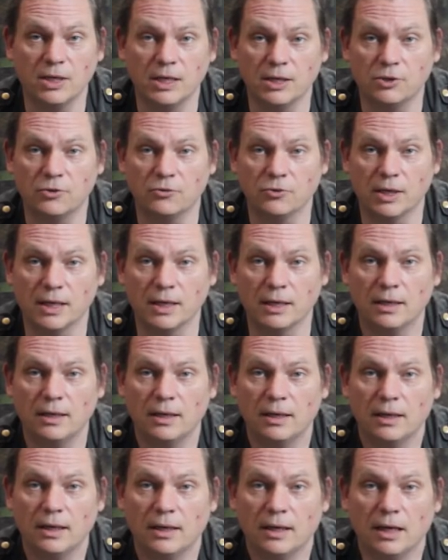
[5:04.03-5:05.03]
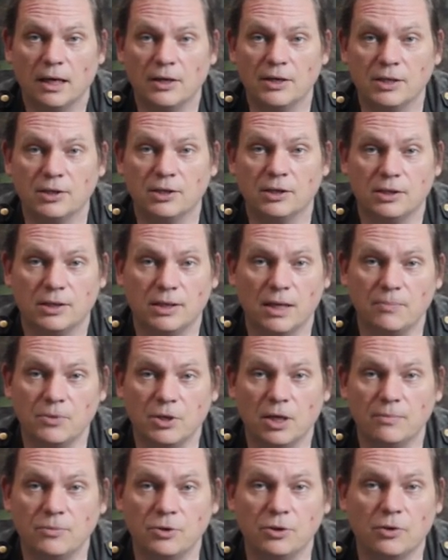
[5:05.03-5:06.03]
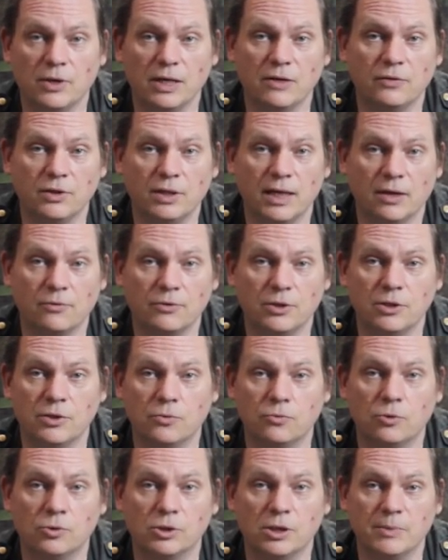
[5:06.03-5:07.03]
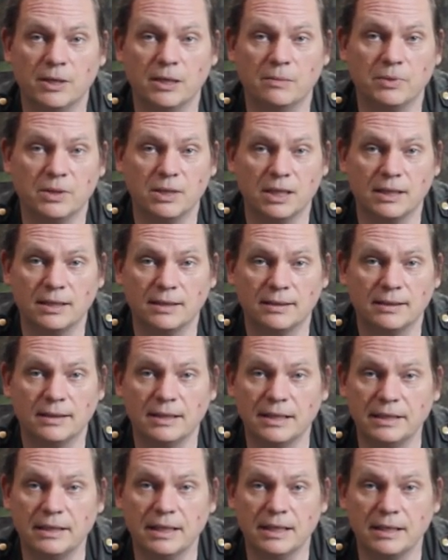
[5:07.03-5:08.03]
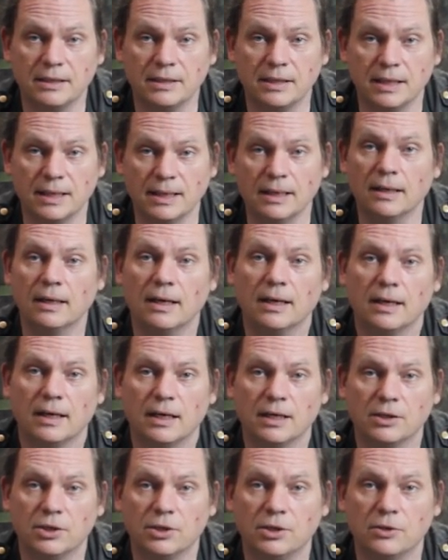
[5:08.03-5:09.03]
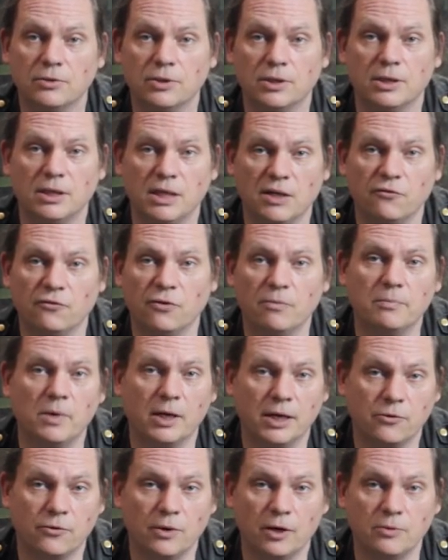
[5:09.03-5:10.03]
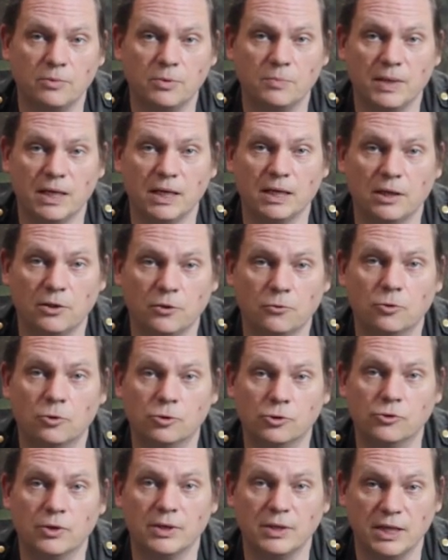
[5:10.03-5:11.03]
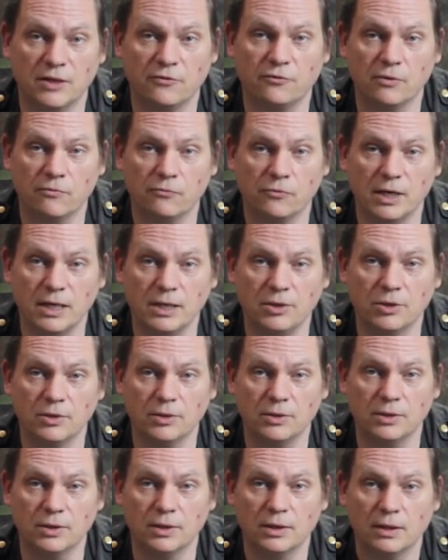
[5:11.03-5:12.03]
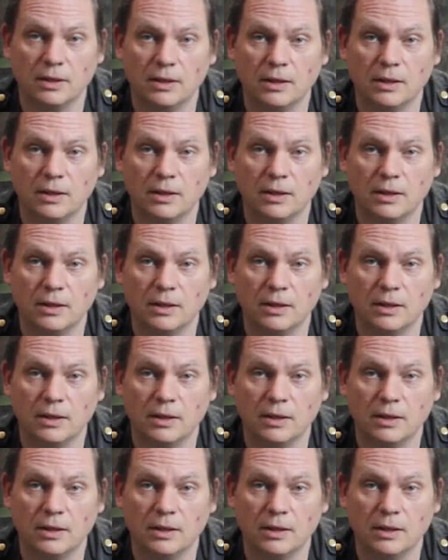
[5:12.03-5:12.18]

history. And it's sometimes not even down to the water being particularly dirty. It's due to different microbes being in the water in different regions.